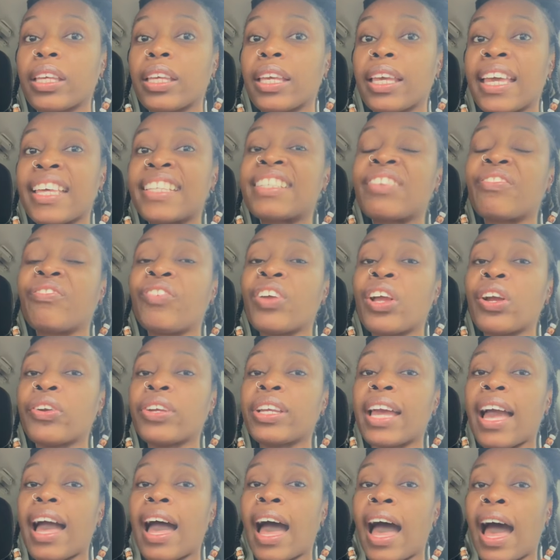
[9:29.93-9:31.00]
It's very
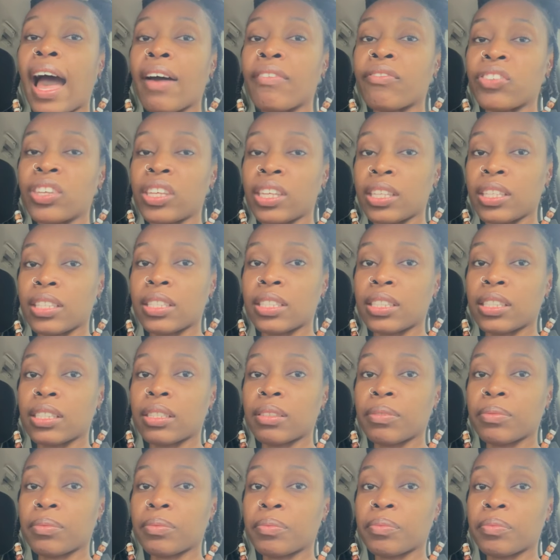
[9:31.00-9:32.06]
obvious.
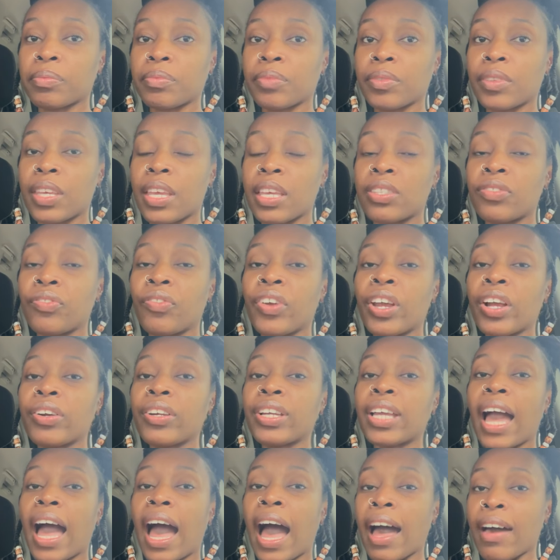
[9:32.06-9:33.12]
It's
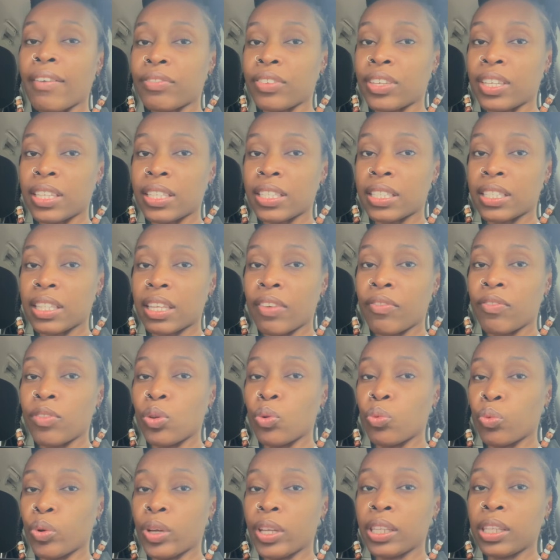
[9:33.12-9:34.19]
very obvious if you
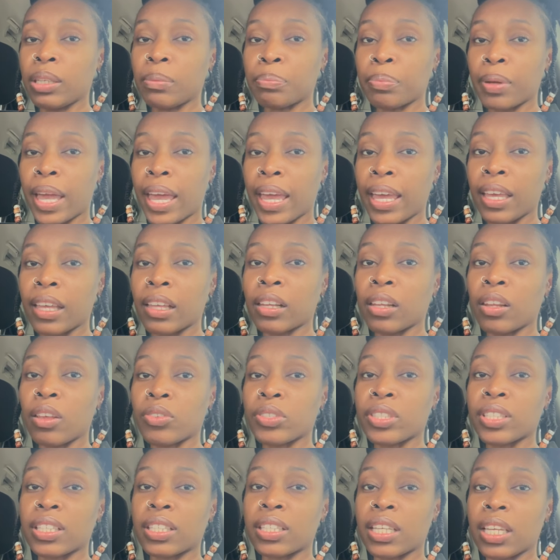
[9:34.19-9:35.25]
really pay
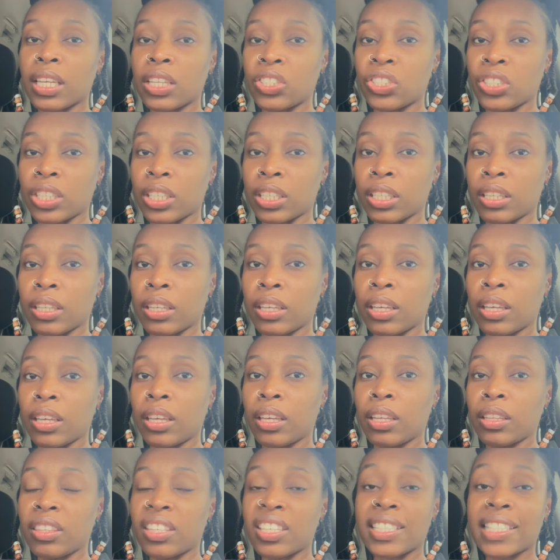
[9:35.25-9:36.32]
close attention.
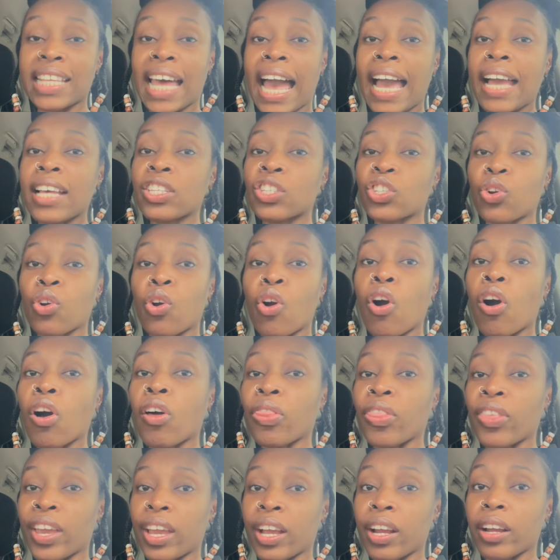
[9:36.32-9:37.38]
The signs are all
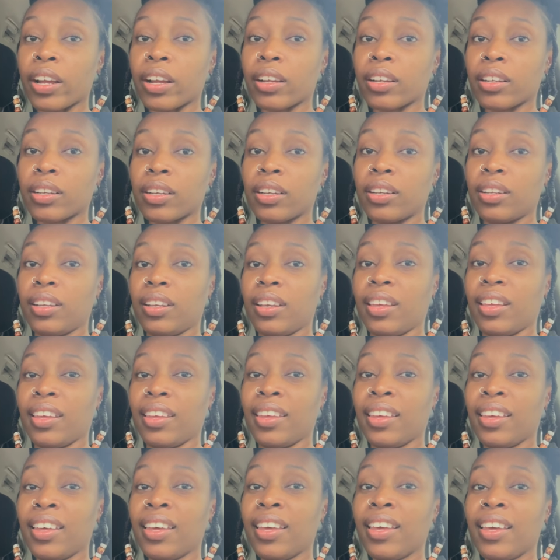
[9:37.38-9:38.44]
there.
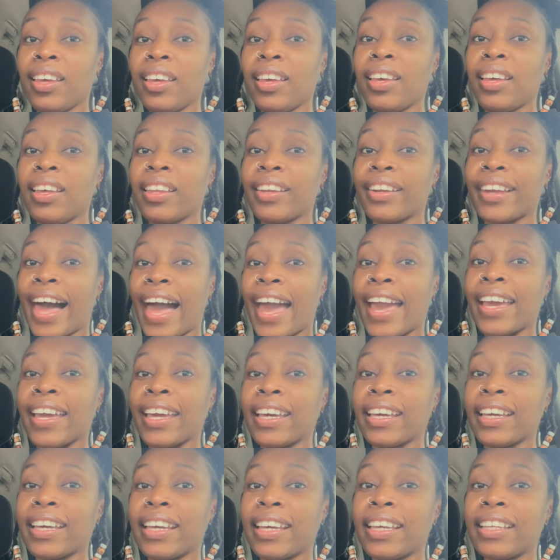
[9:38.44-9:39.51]

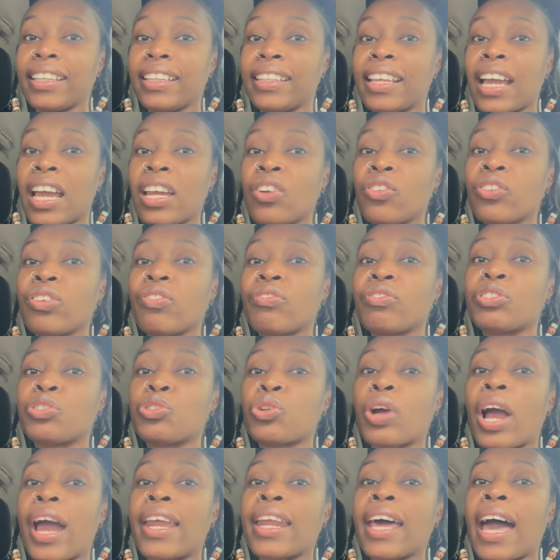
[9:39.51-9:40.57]
Like, they don't even
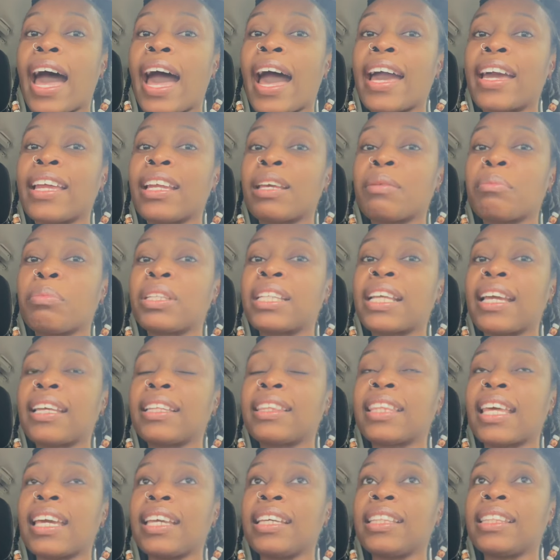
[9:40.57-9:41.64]
try to hide it, but they
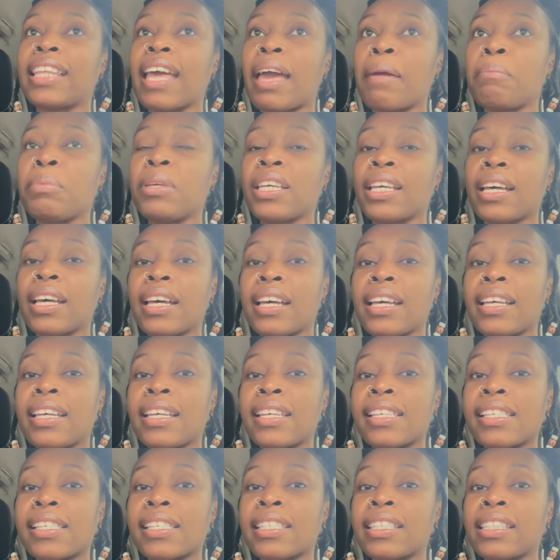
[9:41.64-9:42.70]
think that
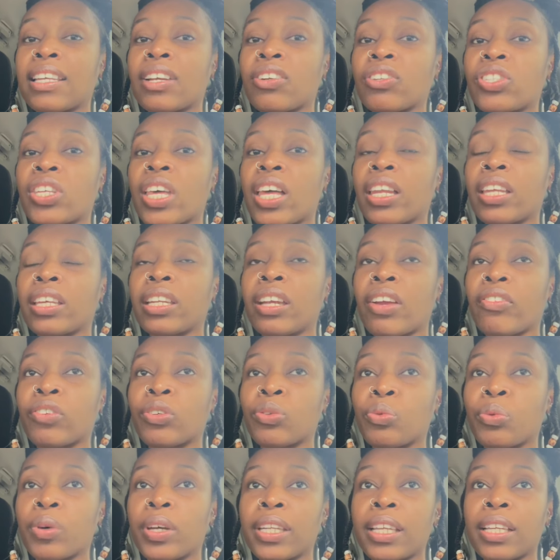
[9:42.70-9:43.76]
because they're telling
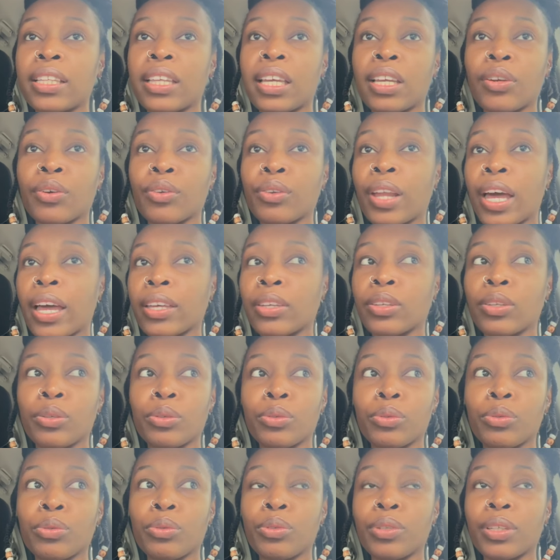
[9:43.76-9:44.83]
everyone that they don't like you
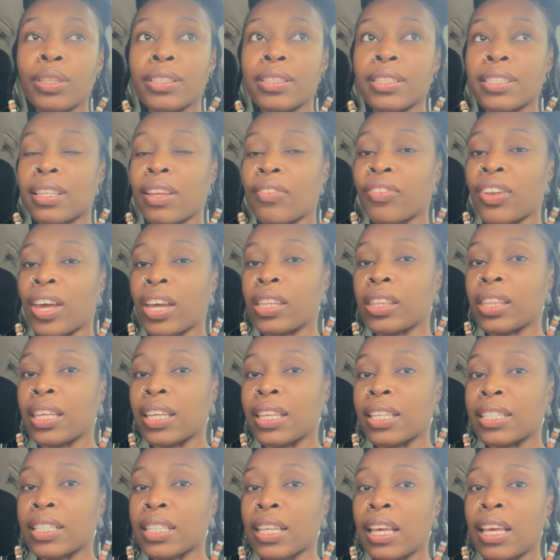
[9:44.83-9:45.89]
and stuff like
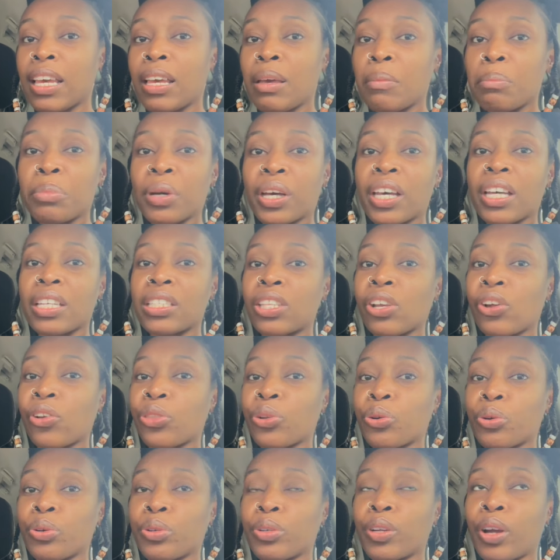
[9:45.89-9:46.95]
this, because they're
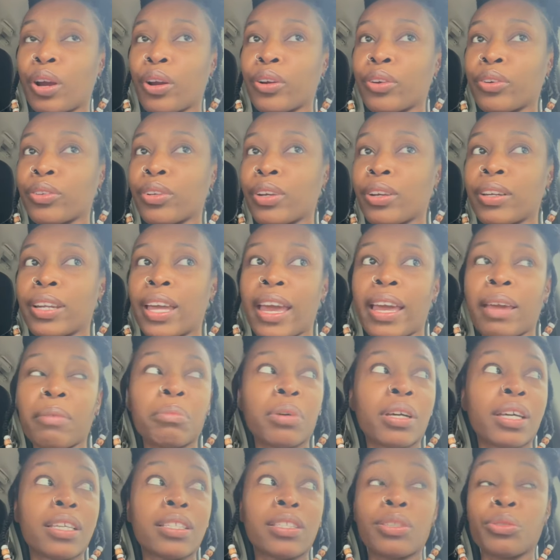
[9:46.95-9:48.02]
throwing dirt on your name,
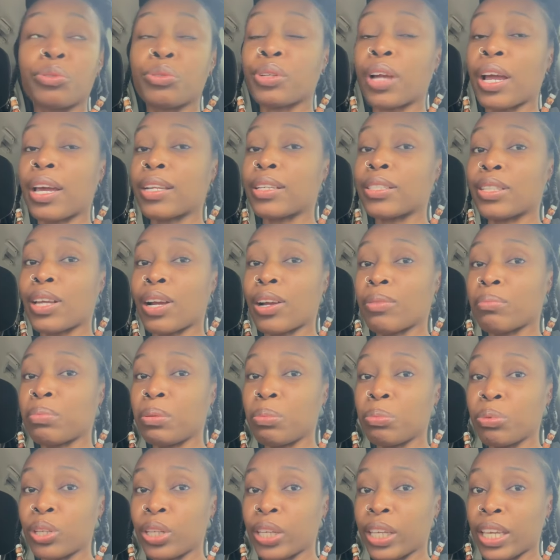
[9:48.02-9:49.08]
because they're trying to turn
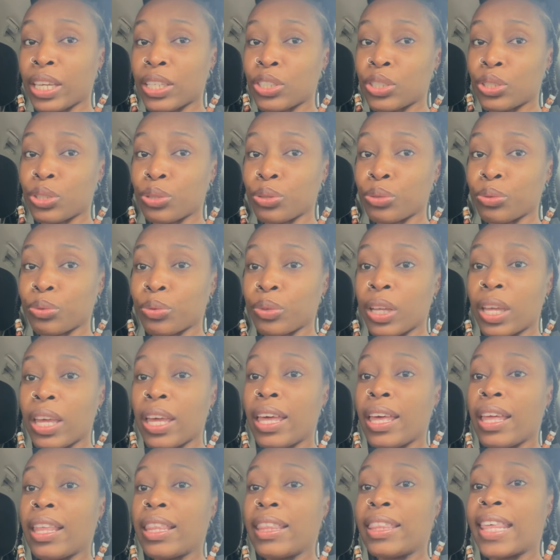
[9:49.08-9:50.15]
people against you,
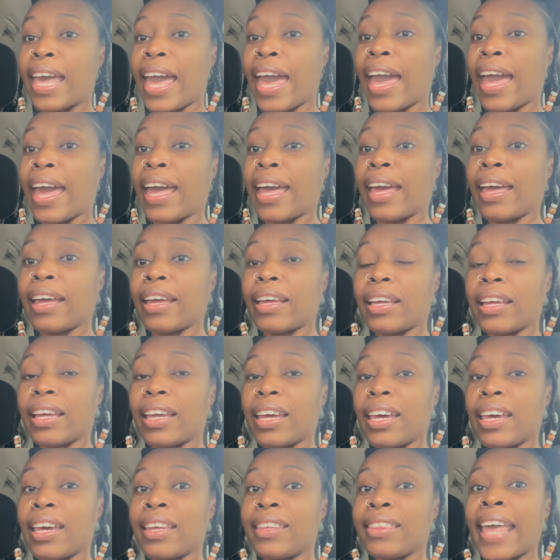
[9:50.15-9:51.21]
that
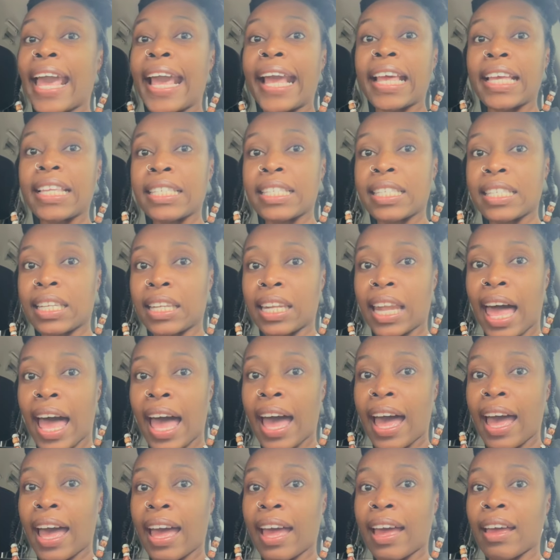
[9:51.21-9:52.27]
they can
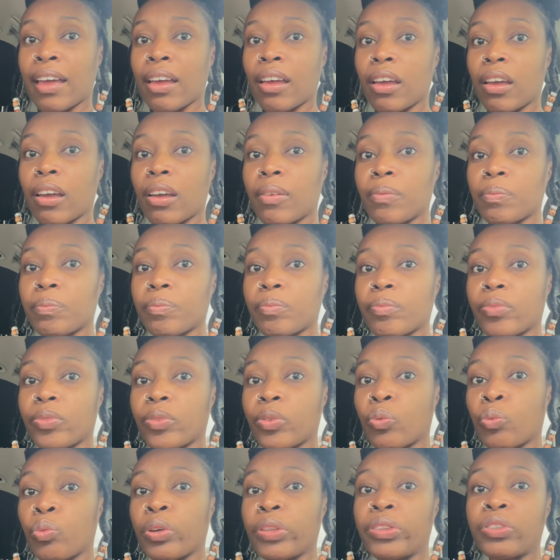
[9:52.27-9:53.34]
slide
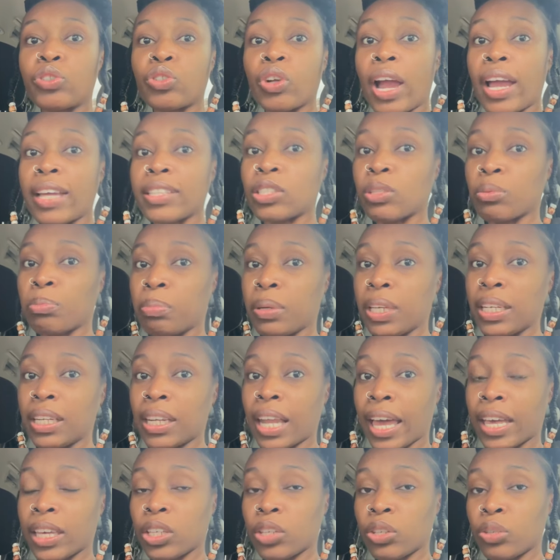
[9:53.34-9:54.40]
with trying to be
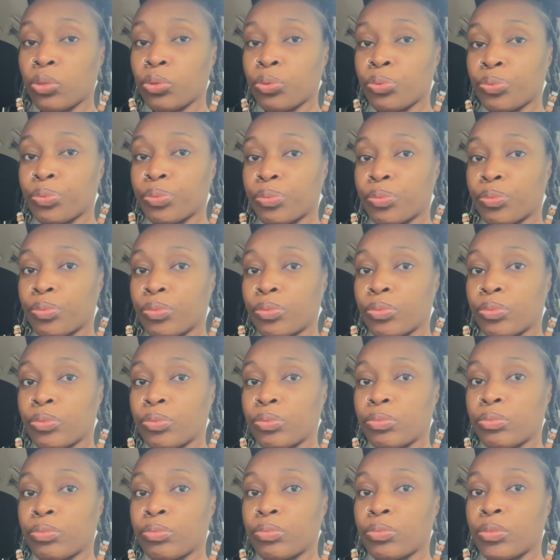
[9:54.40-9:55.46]
like you,
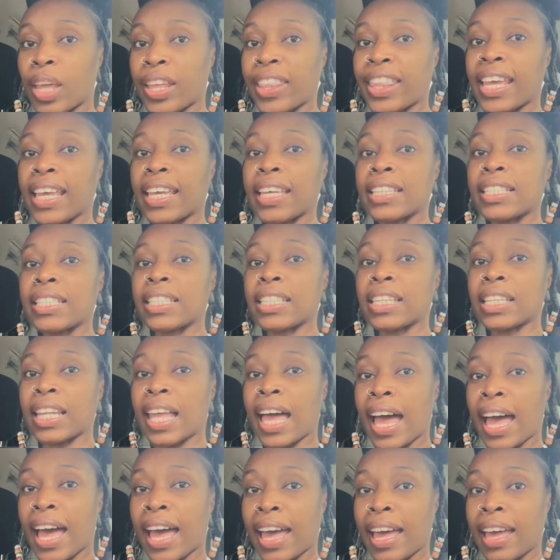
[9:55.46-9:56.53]
that they can
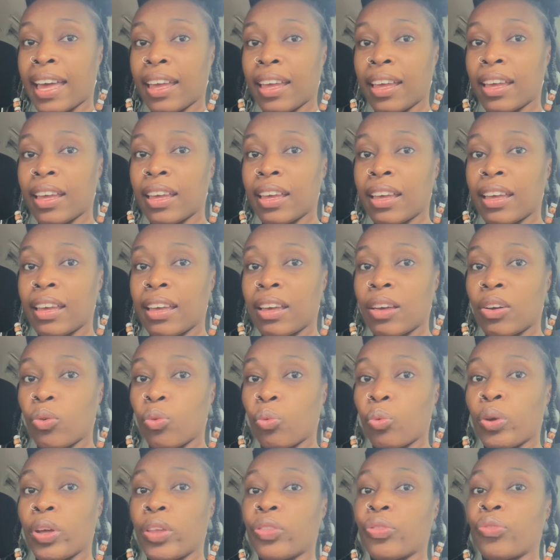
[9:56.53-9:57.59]
slide
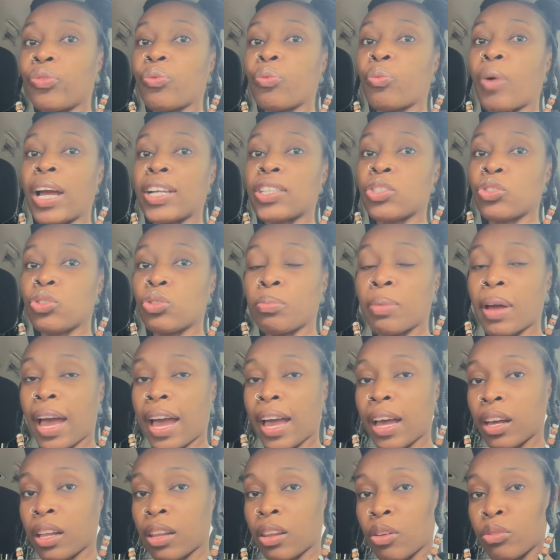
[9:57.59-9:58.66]
with watching you
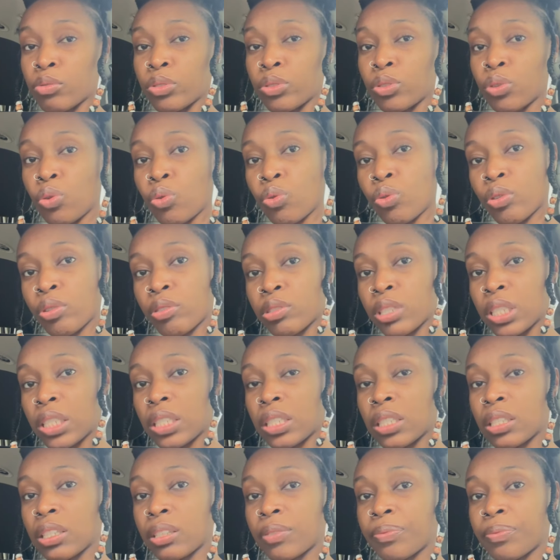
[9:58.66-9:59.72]
behind closed doors,